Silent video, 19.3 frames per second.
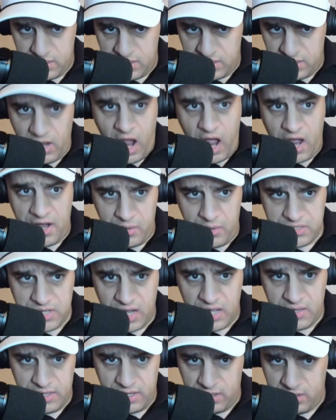The audio is
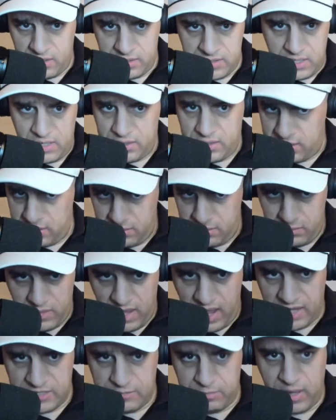on there. It's on the
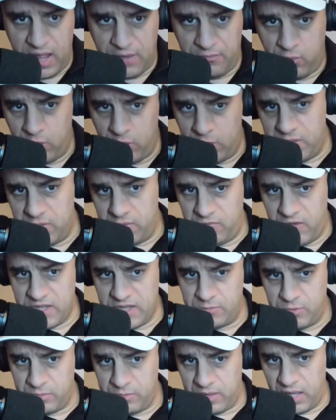X platform, the
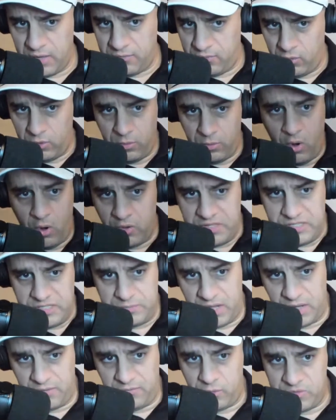Facebook platform, all
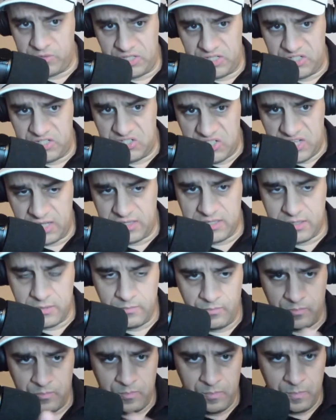these platforms. You can see it.
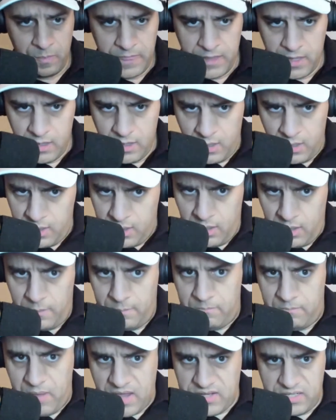
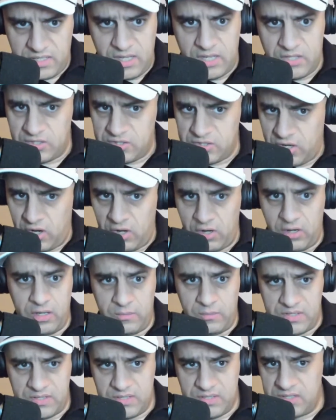Basically, just calling
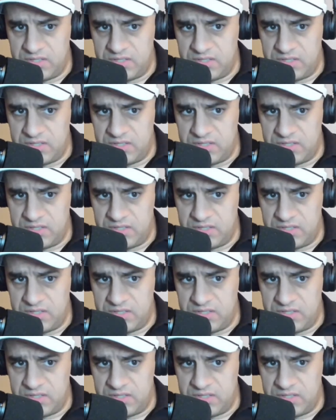him a